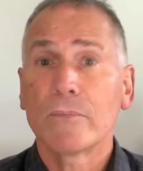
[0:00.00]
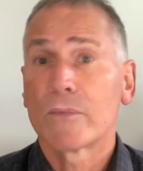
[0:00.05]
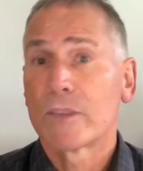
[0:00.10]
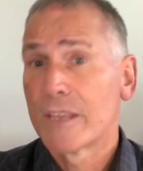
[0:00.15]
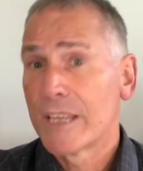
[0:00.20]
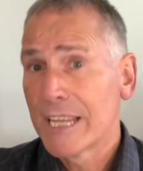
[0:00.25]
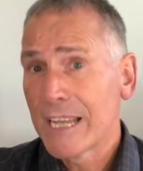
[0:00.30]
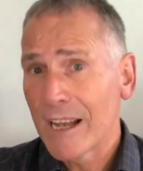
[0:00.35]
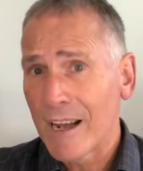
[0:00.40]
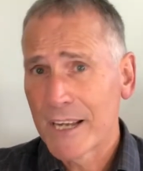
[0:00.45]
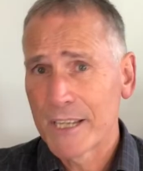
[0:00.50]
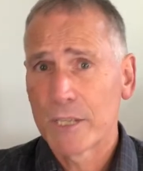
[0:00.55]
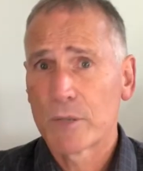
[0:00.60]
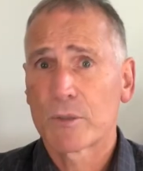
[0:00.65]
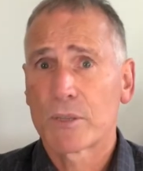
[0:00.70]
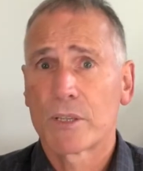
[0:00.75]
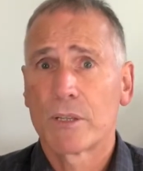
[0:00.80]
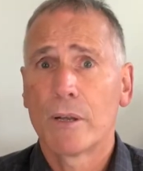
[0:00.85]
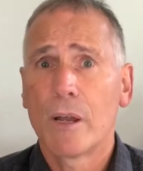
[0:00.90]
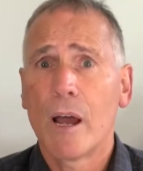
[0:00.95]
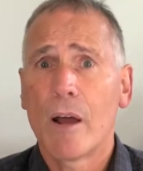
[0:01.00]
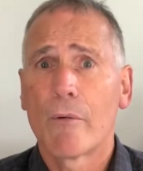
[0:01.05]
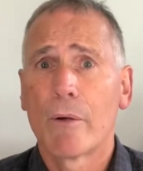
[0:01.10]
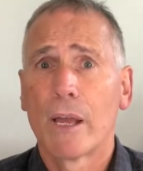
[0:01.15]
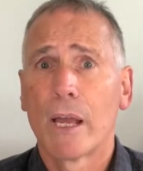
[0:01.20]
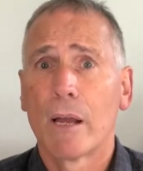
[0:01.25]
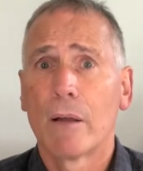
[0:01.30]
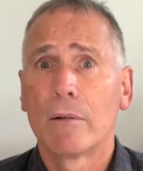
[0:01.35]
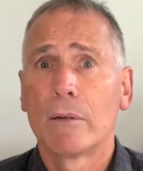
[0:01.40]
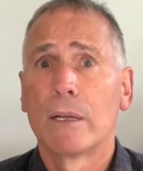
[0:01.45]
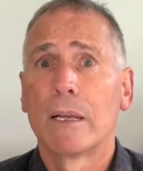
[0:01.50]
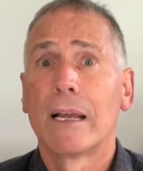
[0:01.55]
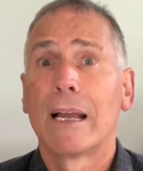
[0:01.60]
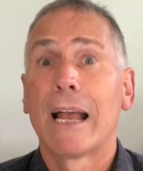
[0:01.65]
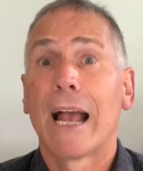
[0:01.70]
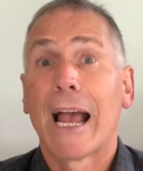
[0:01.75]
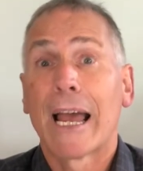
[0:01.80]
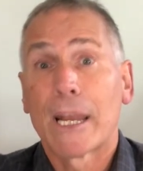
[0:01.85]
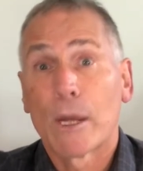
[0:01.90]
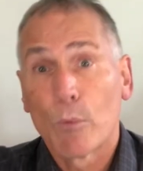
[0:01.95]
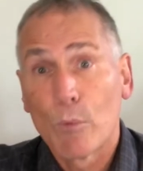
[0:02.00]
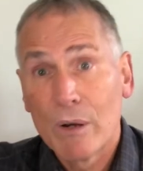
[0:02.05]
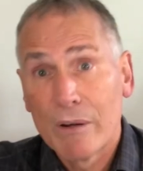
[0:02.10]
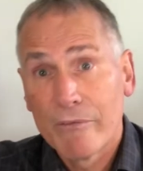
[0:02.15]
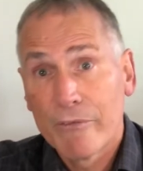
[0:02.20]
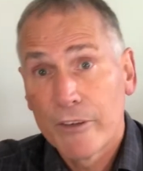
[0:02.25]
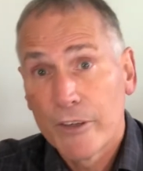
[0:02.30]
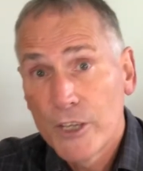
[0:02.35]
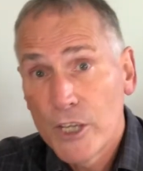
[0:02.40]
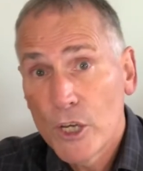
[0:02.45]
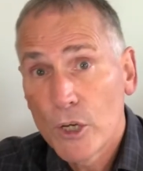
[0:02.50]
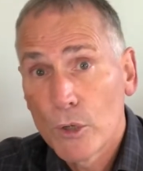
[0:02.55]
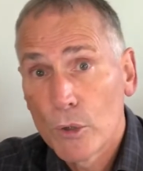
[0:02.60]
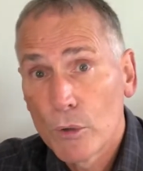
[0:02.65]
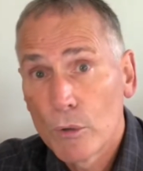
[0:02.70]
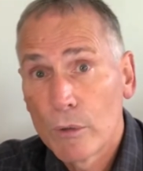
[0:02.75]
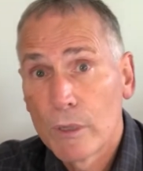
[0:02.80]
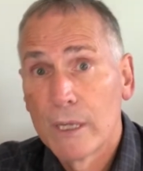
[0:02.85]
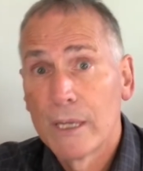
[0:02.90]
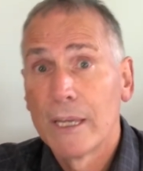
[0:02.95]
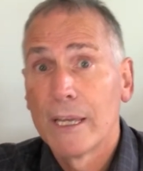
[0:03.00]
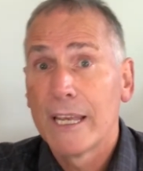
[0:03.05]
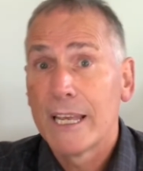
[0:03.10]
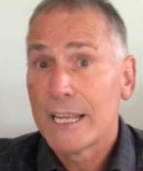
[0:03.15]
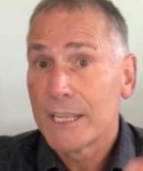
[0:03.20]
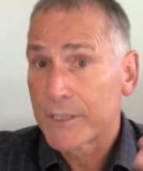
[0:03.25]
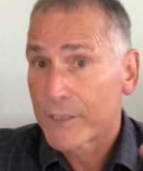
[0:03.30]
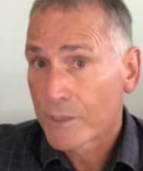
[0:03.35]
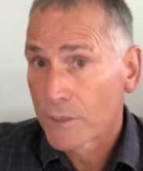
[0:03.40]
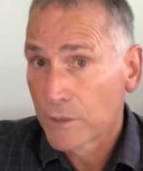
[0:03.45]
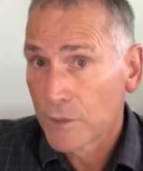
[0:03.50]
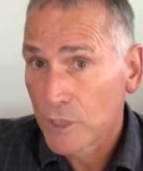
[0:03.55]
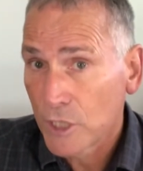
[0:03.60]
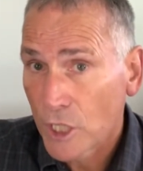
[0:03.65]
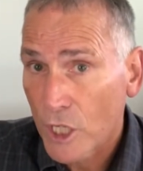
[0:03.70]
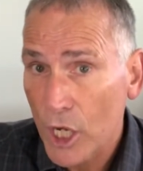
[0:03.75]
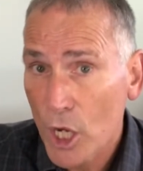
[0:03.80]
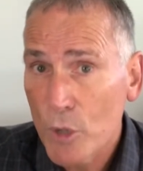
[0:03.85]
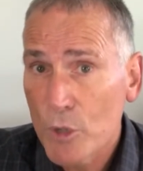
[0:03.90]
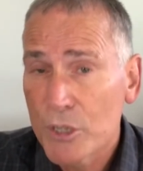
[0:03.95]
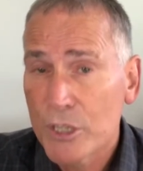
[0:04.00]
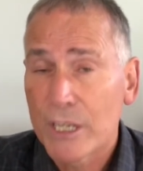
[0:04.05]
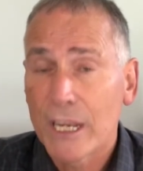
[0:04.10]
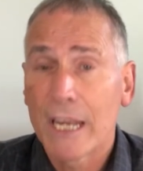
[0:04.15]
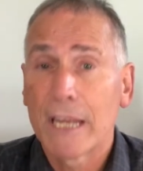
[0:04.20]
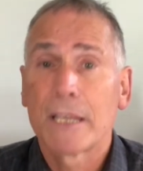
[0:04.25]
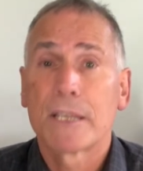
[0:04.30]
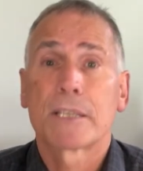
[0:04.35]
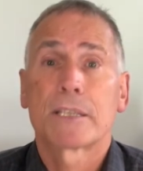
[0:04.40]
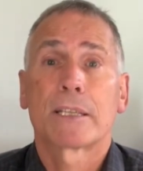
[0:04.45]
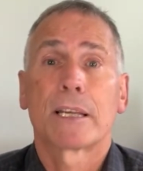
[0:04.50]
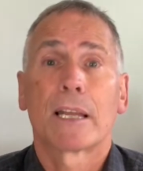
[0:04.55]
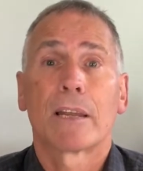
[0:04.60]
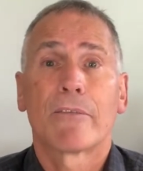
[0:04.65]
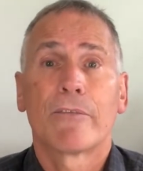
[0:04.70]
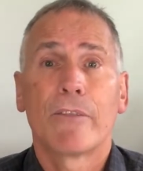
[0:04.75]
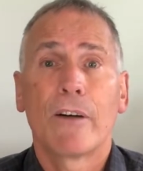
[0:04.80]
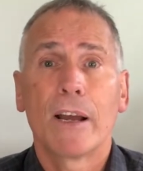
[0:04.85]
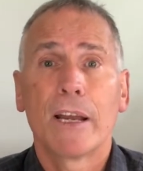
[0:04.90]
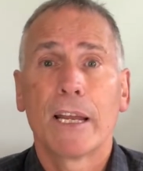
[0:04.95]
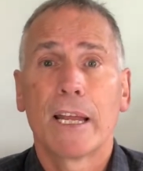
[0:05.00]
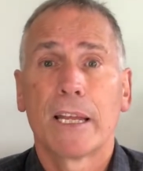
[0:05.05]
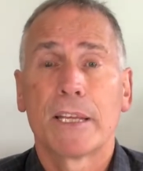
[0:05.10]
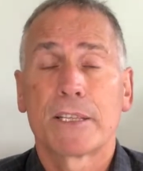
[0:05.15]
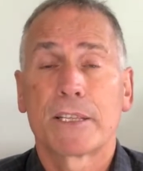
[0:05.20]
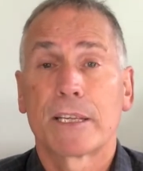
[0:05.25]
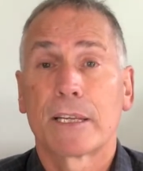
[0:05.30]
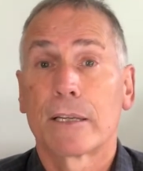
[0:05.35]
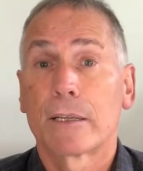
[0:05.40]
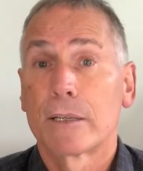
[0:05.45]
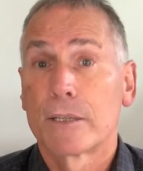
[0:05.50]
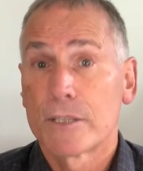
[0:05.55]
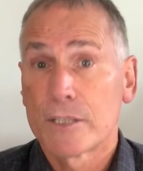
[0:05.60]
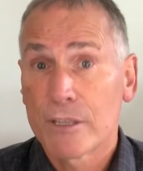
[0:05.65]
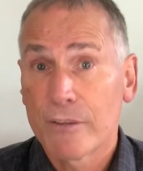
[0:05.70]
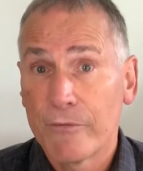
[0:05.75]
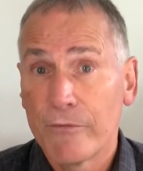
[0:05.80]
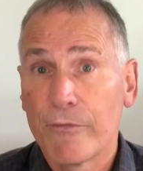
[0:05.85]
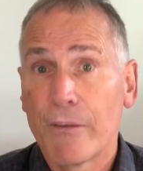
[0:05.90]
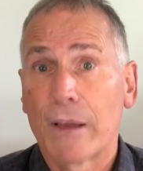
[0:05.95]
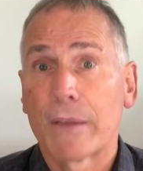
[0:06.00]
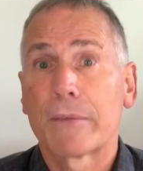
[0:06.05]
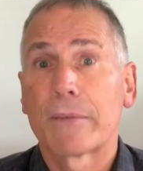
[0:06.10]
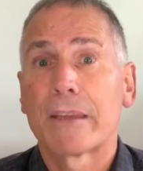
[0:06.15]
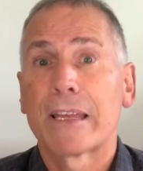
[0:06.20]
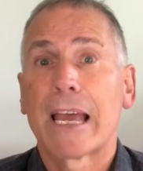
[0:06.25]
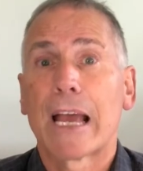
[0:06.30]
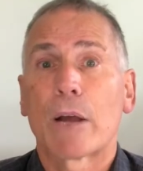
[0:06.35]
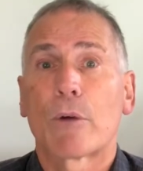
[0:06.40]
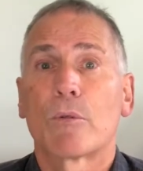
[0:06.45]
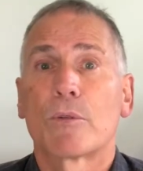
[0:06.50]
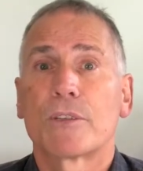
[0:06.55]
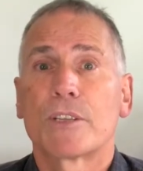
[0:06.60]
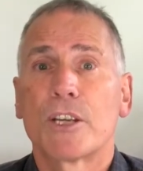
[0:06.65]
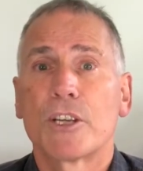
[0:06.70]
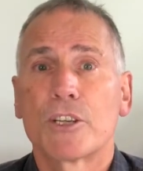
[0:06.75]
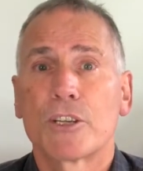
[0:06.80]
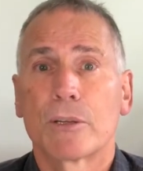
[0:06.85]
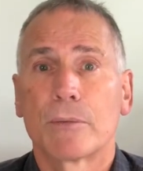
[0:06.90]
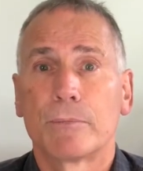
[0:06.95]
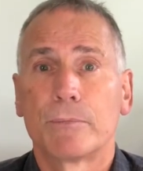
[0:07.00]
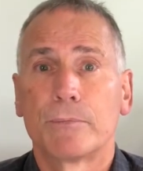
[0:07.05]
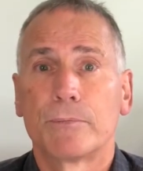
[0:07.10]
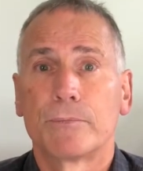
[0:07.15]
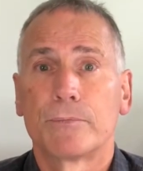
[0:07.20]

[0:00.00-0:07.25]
The ideal scenario, and a win for you, is to negotiate seller financing to fund the acquisition.